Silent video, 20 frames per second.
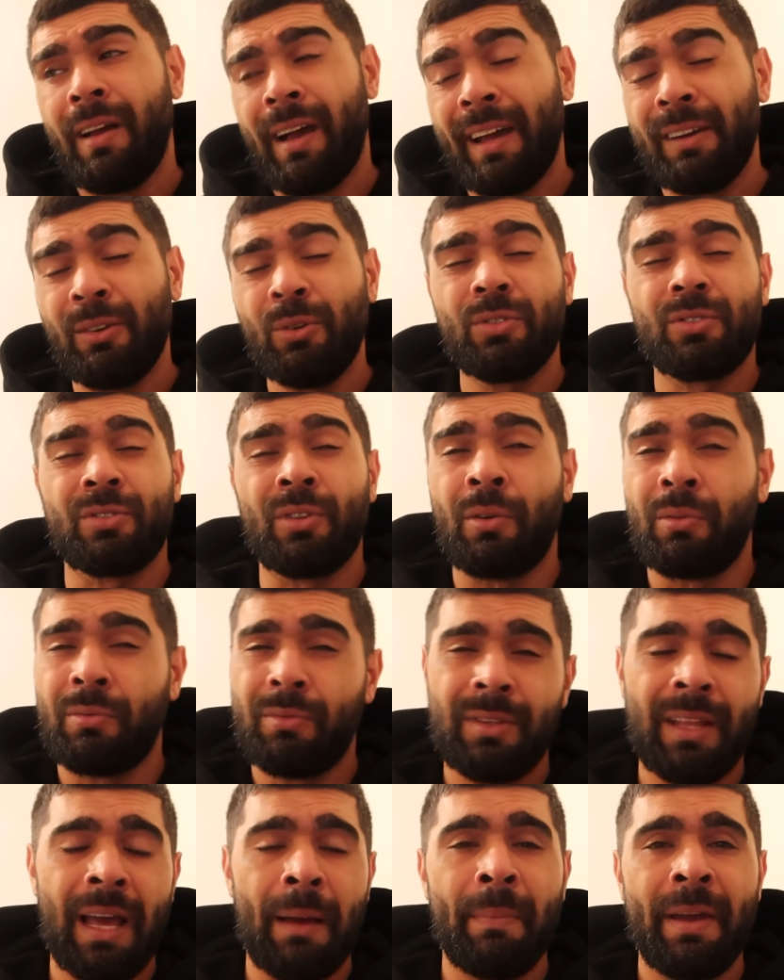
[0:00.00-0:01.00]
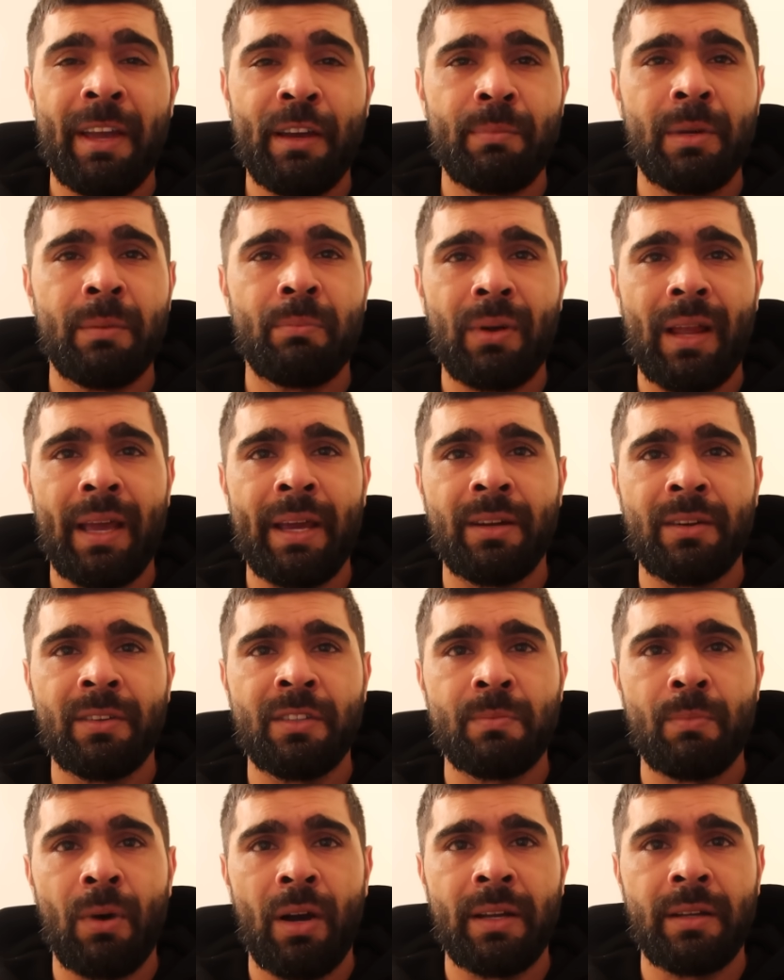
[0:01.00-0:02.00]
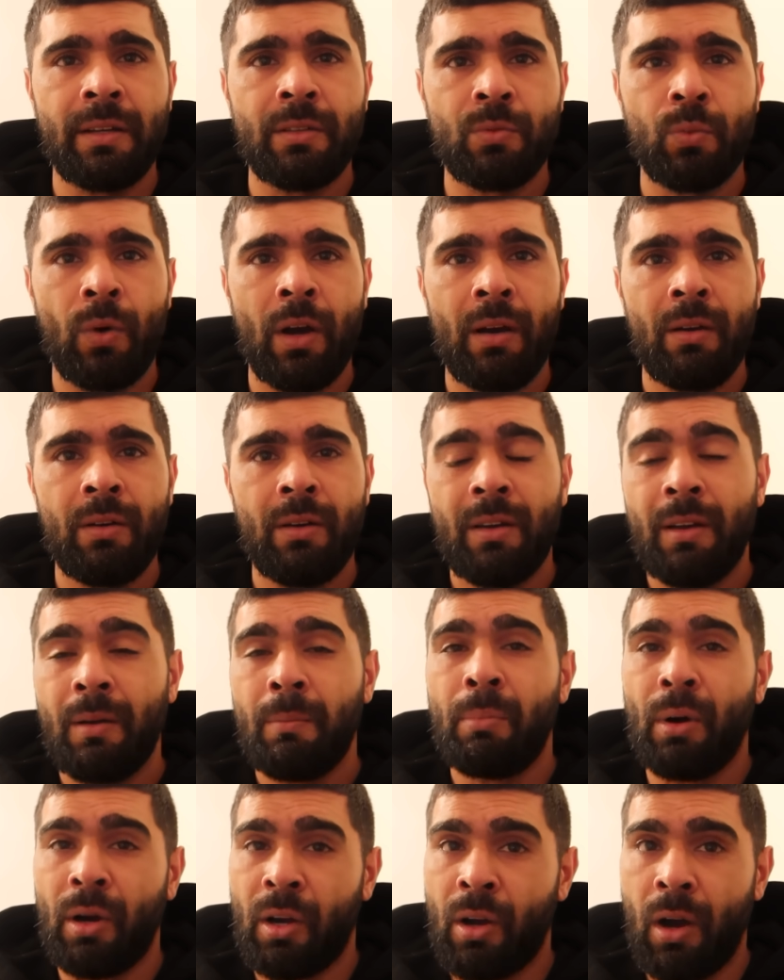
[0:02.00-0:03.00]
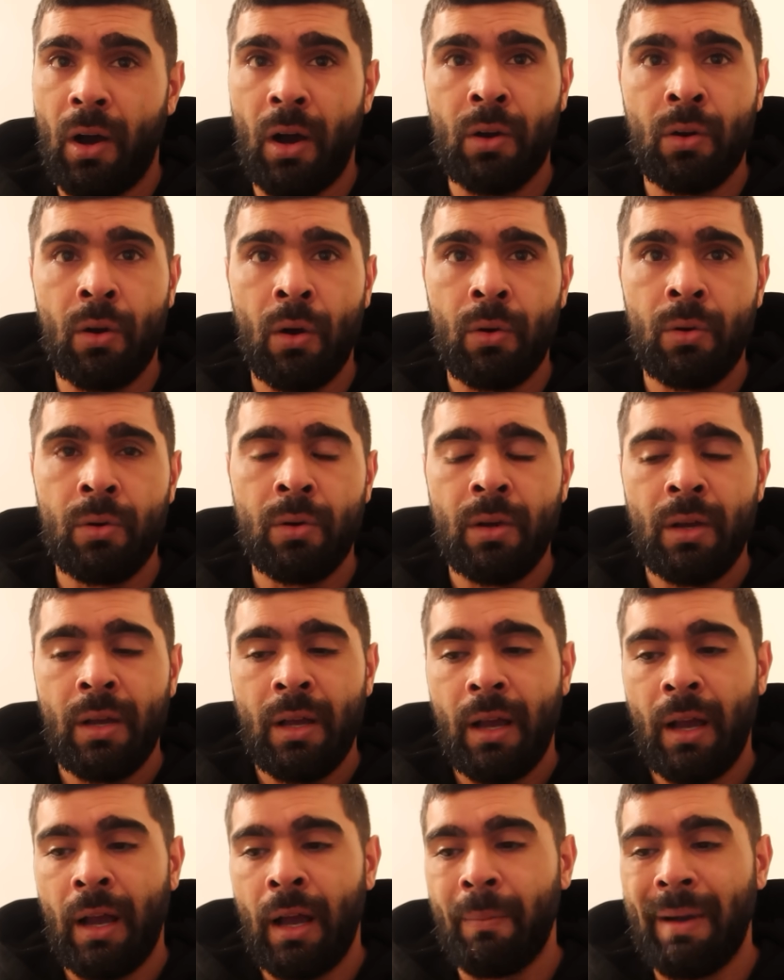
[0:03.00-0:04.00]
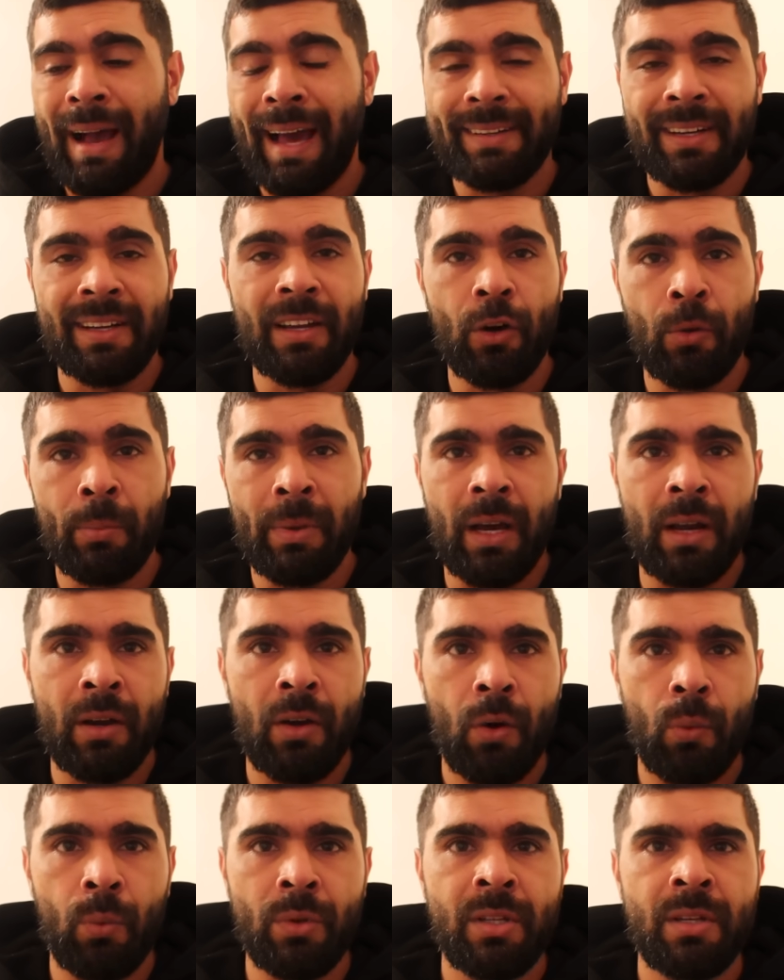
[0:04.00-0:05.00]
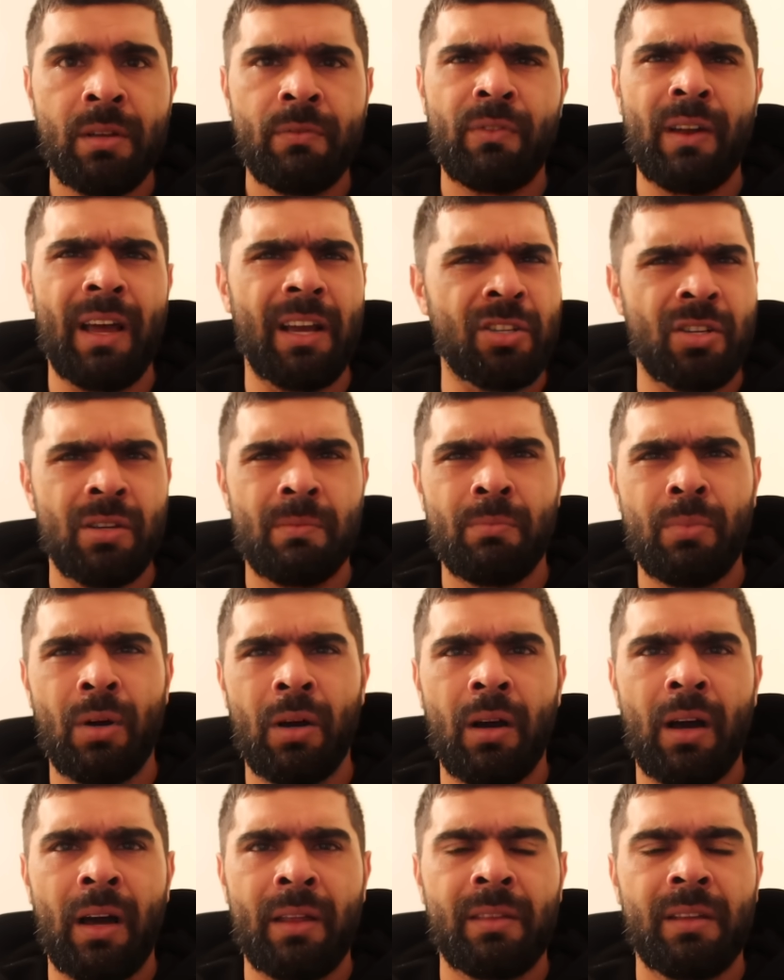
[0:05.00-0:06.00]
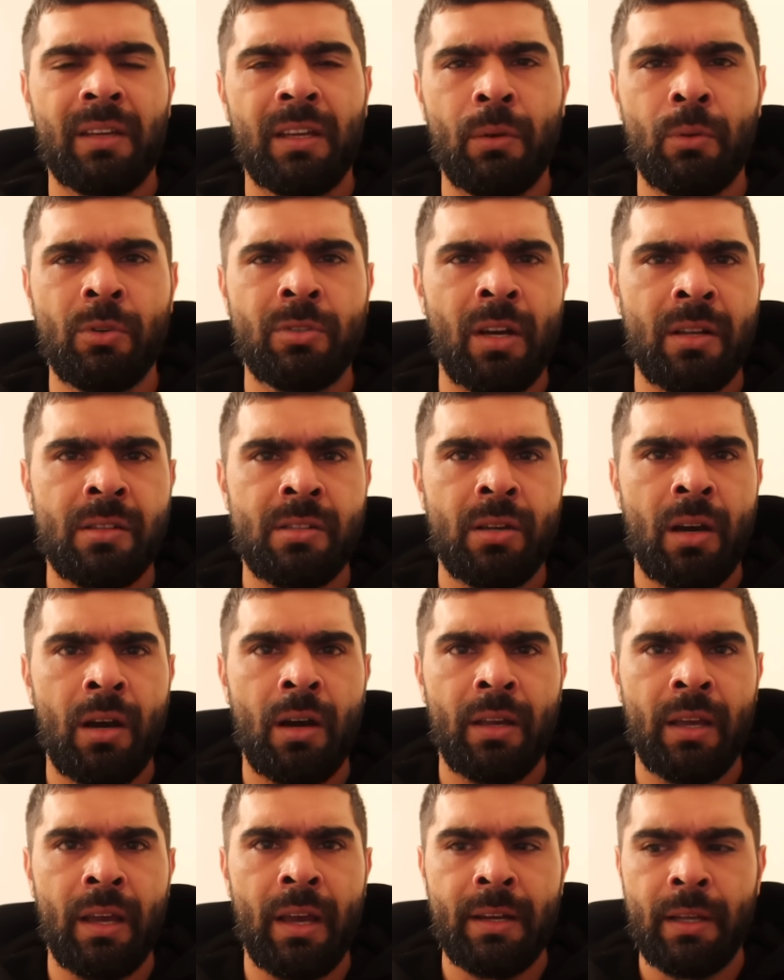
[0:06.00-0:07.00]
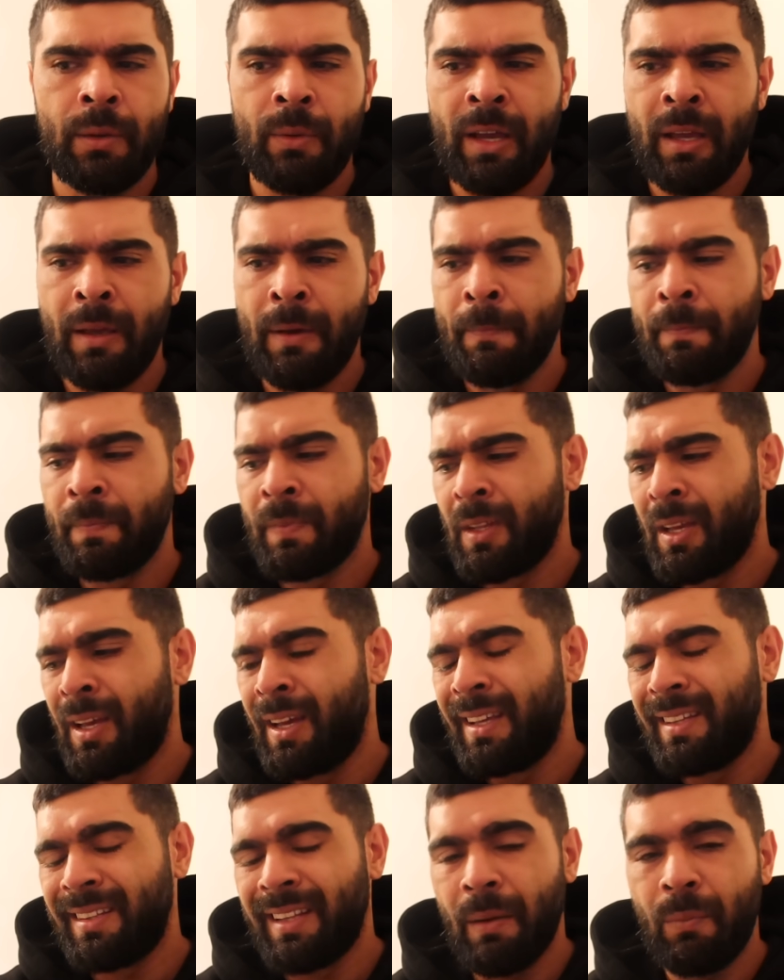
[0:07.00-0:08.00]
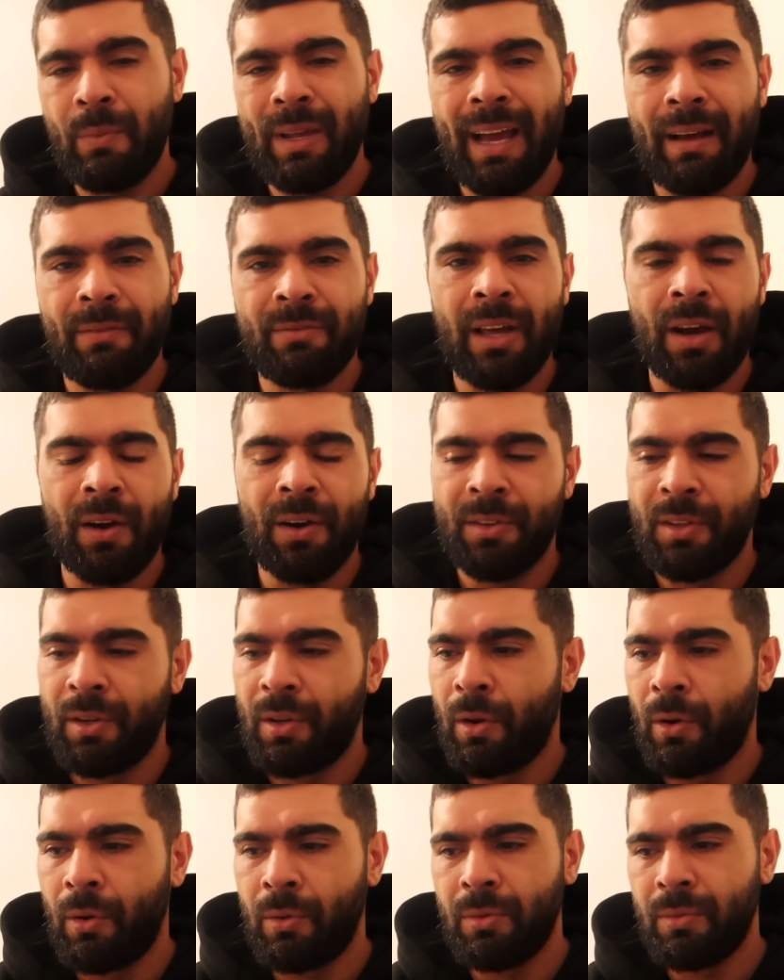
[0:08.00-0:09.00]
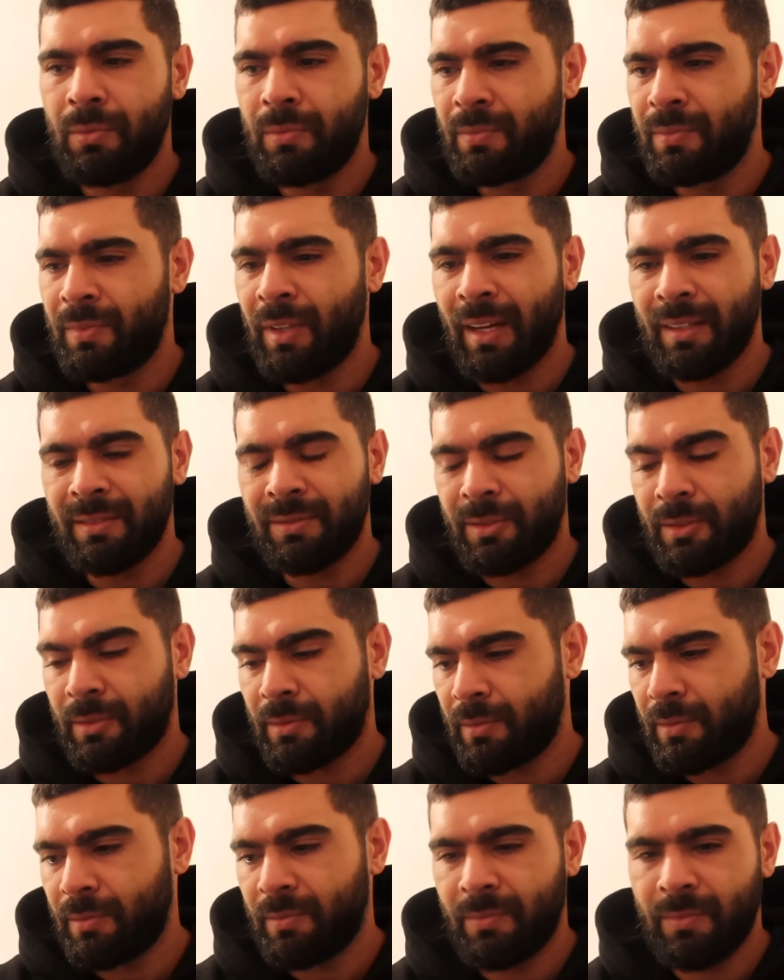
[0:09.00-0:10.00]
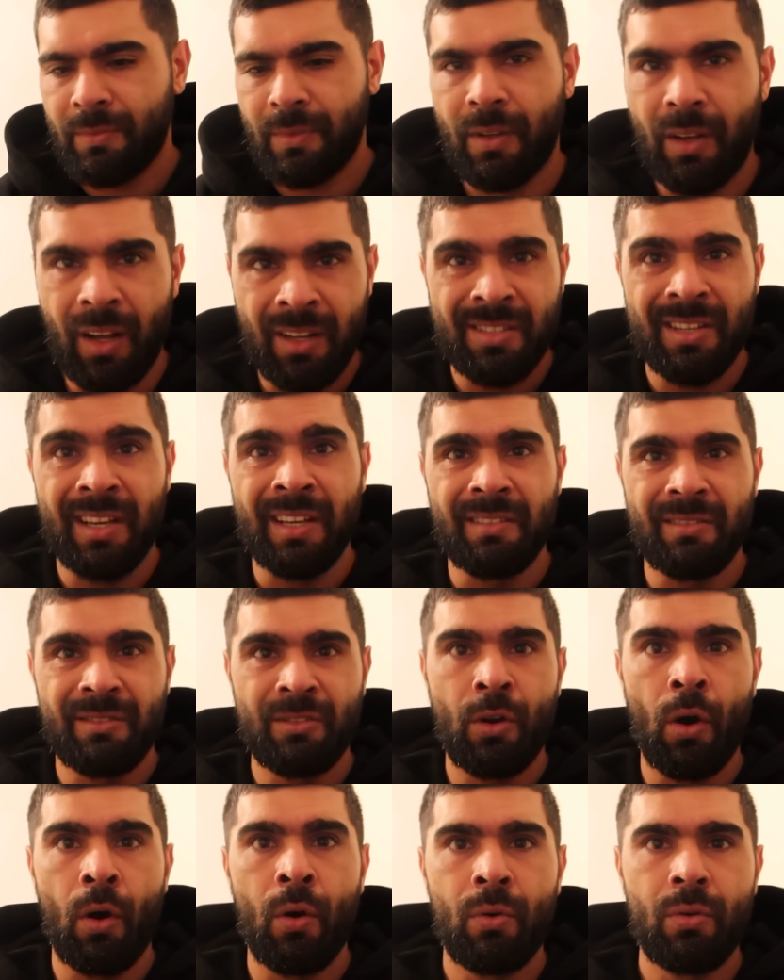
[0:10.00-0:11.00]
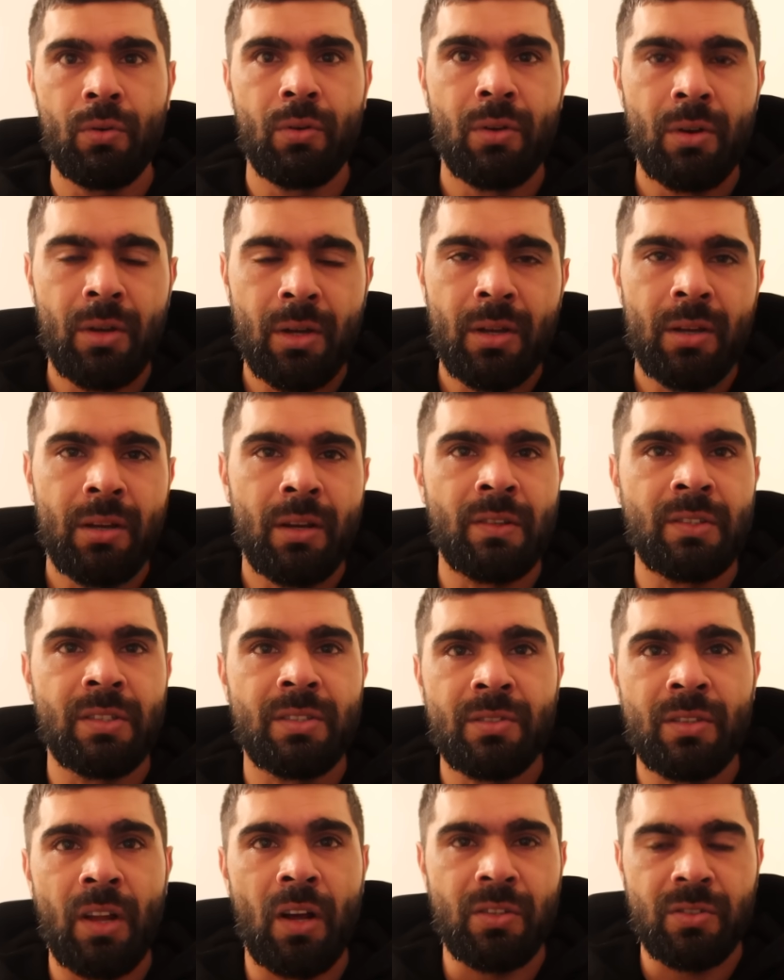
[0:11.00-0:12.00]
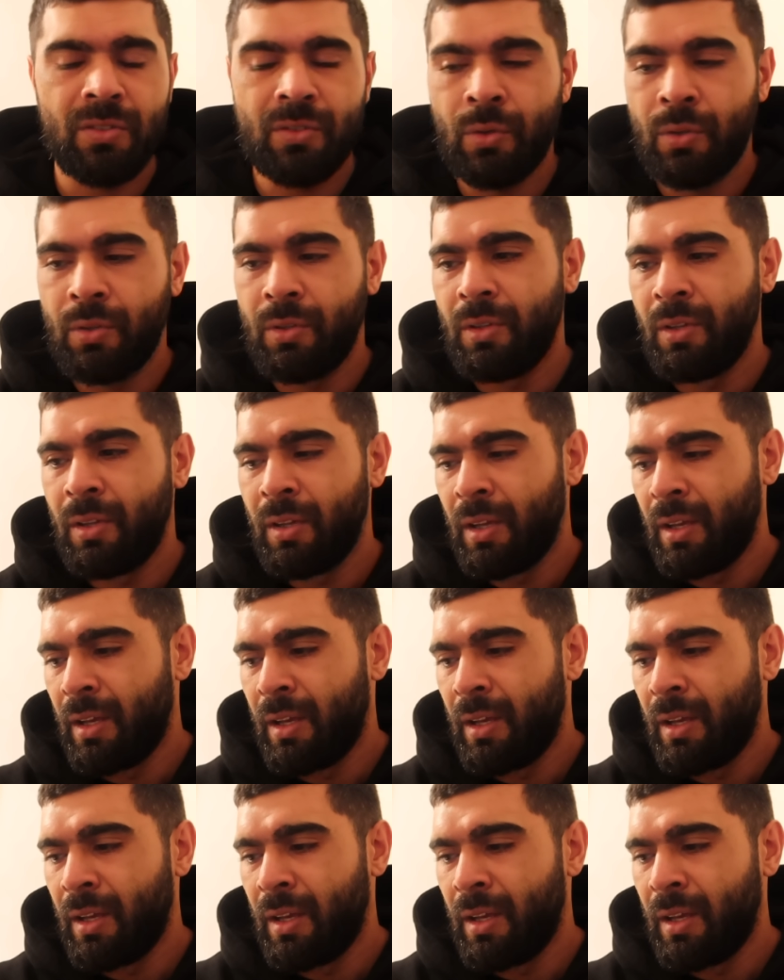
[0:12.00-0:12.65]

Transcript: And also, that may have been playing on his mind as well. But got a goal. Um, had a little bit of luck with the deflection, but I think it was on target anyway. Then we have that other goal. That's, I say goal. because it's not stood.